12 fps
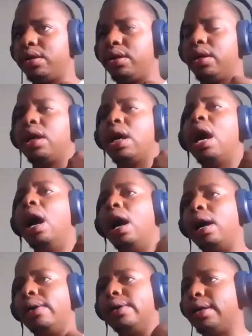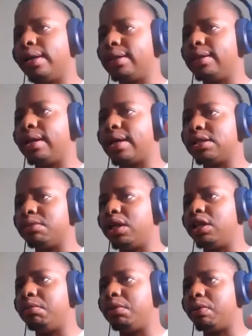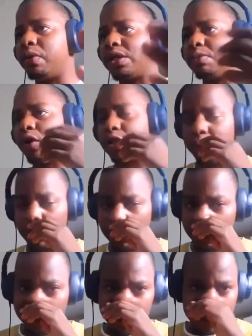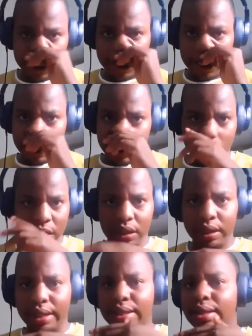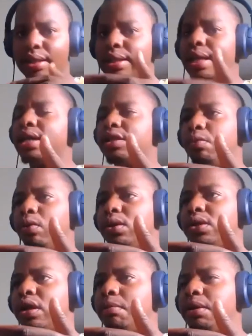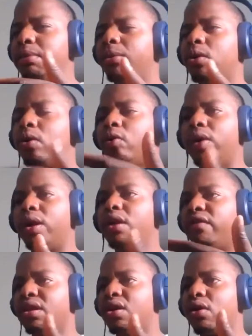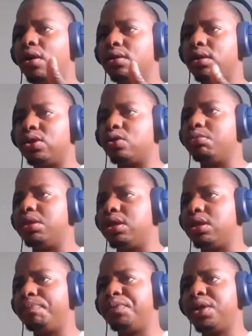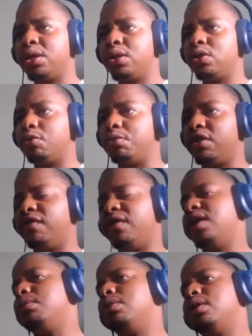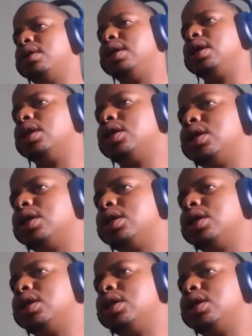and how can I take as many people as possible with me. And I think that's what's gonna be more relevant content to be available in English.